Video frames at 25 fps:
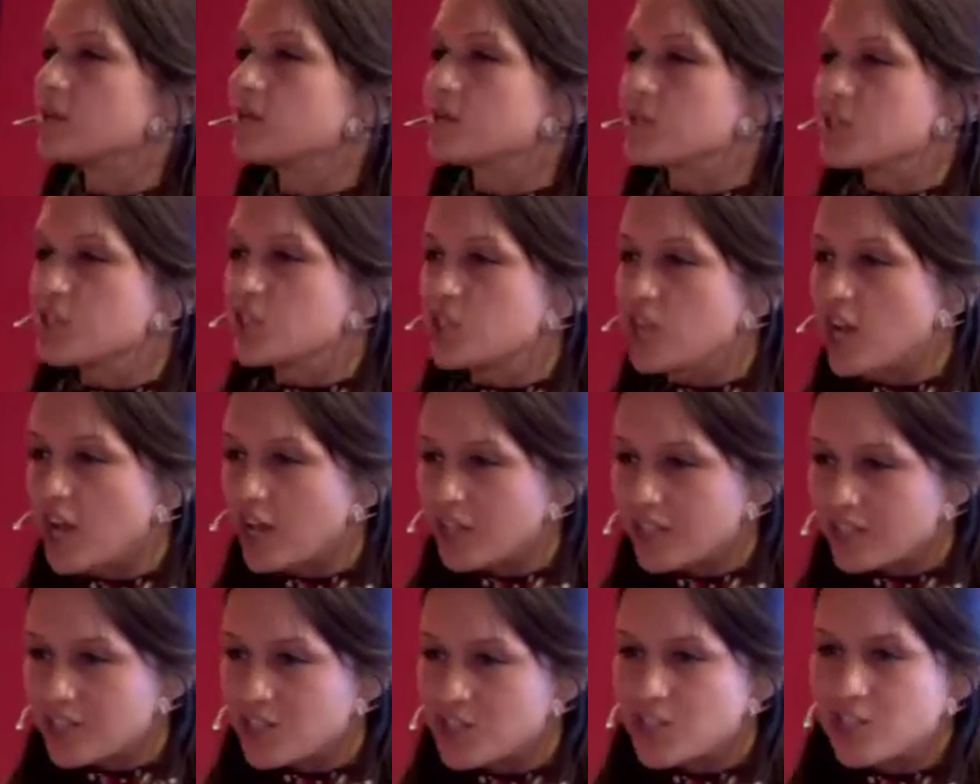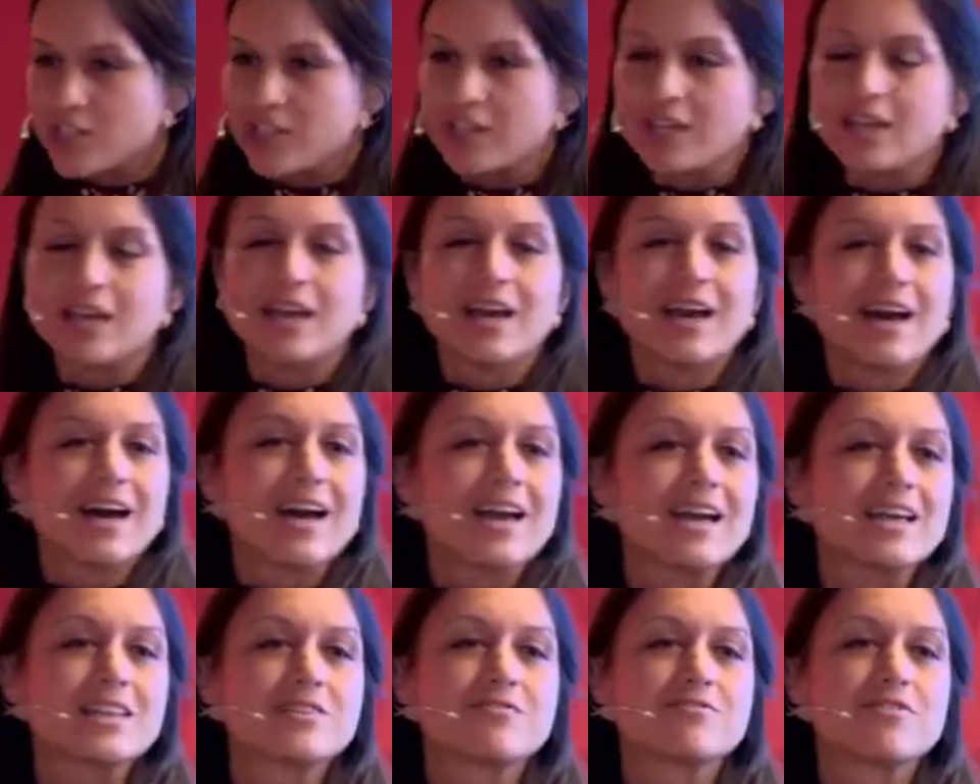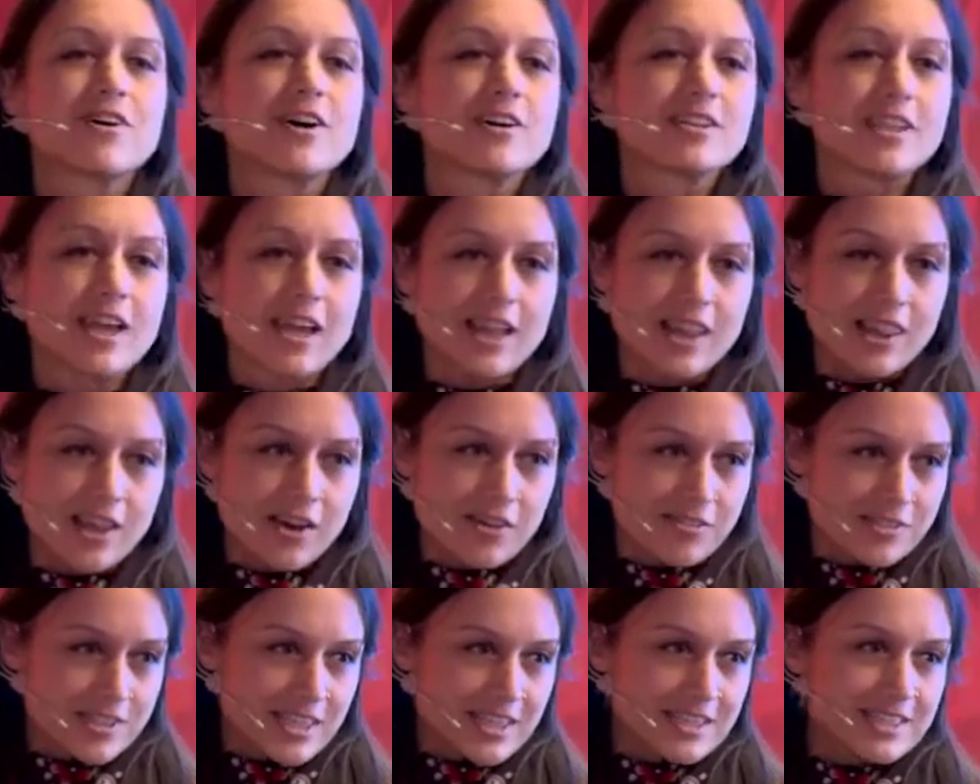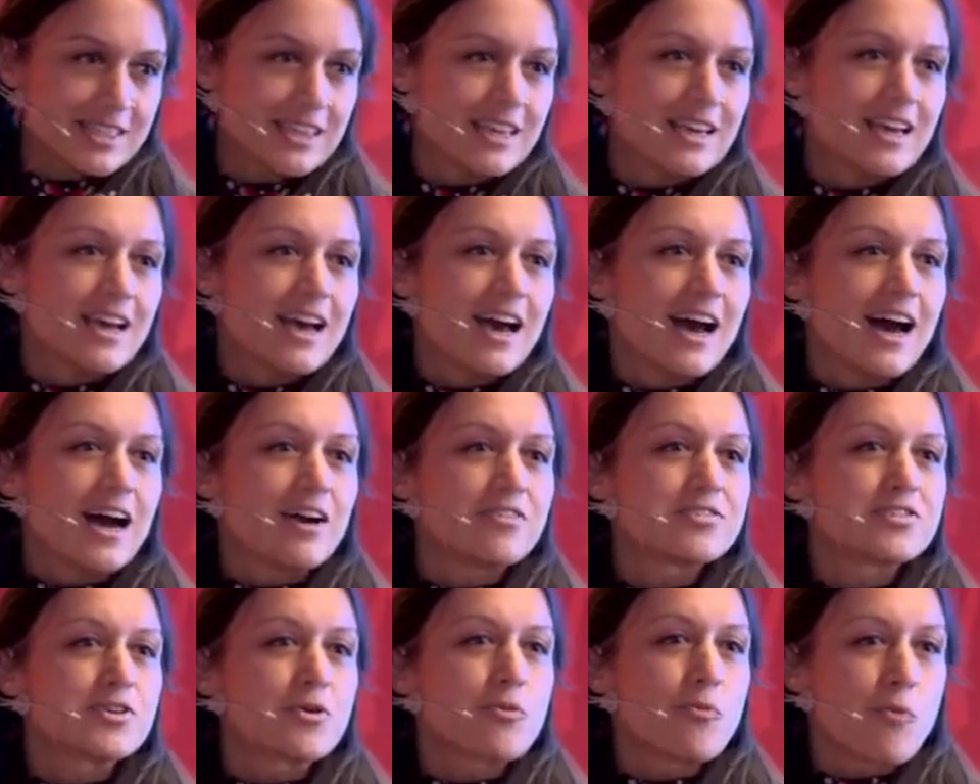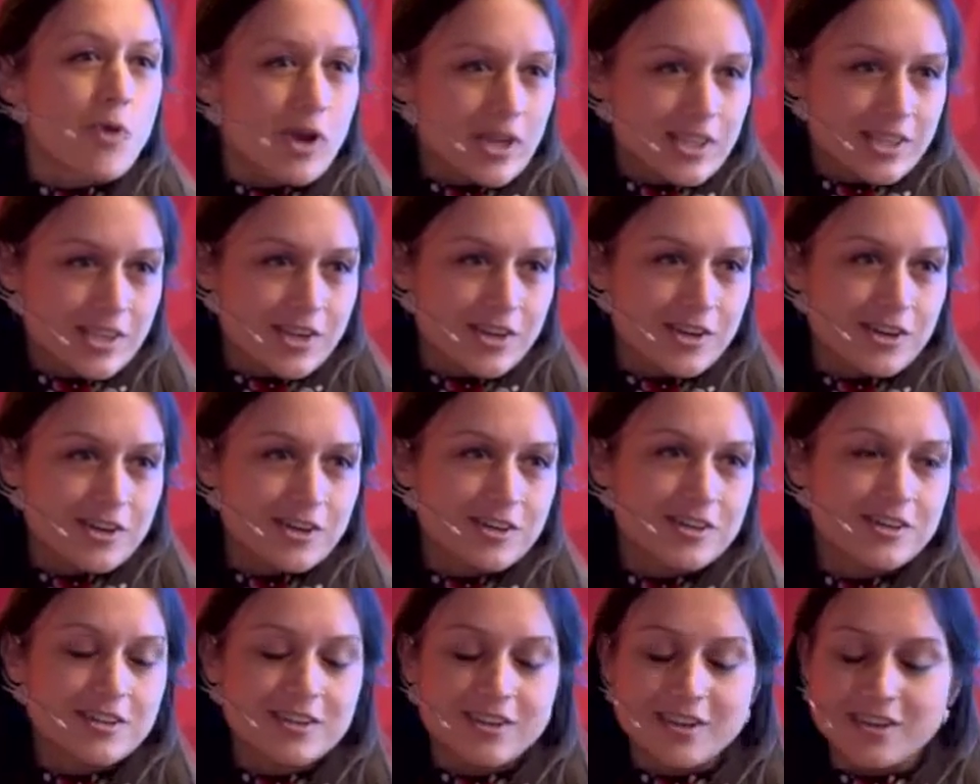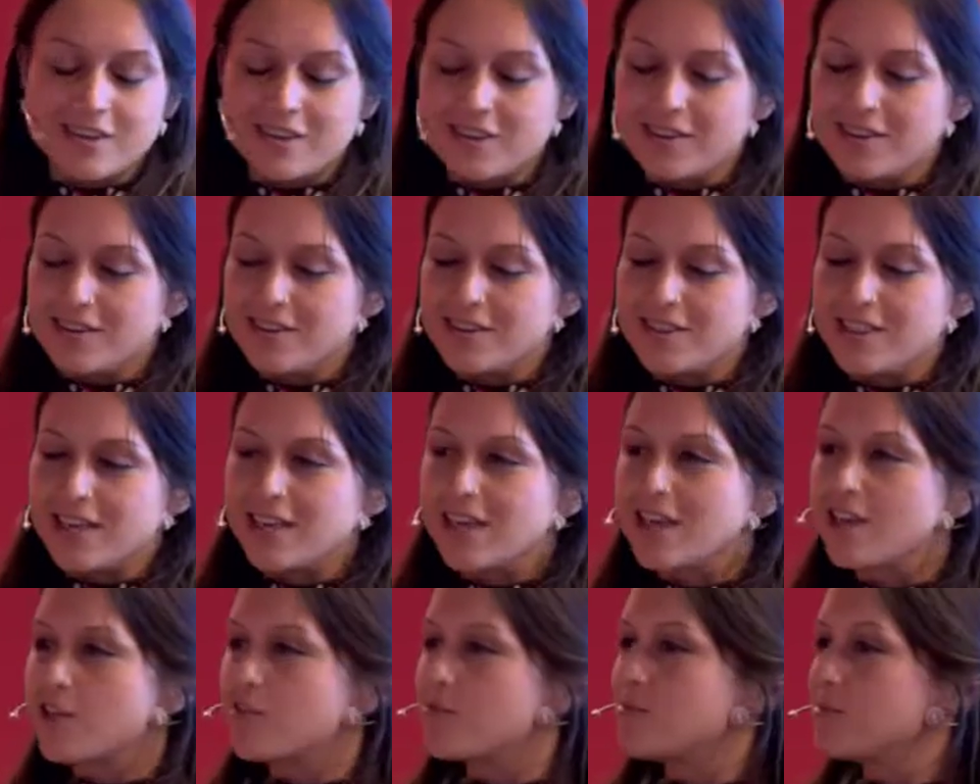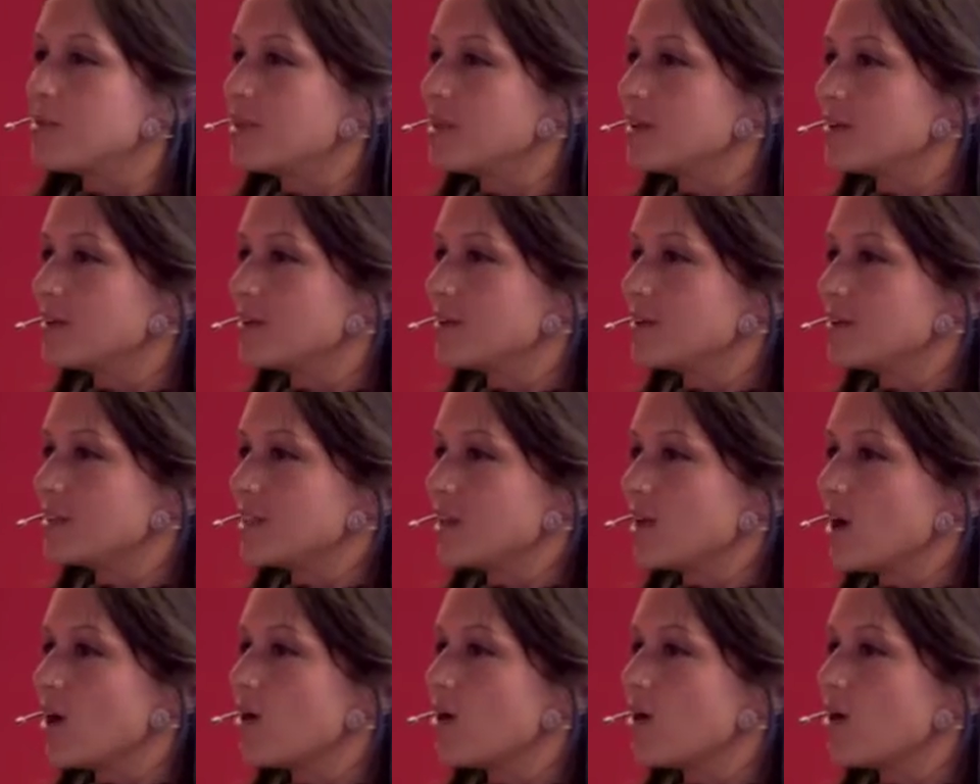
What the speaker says: it was challenging. I had fun, I loved it. After 1 year, they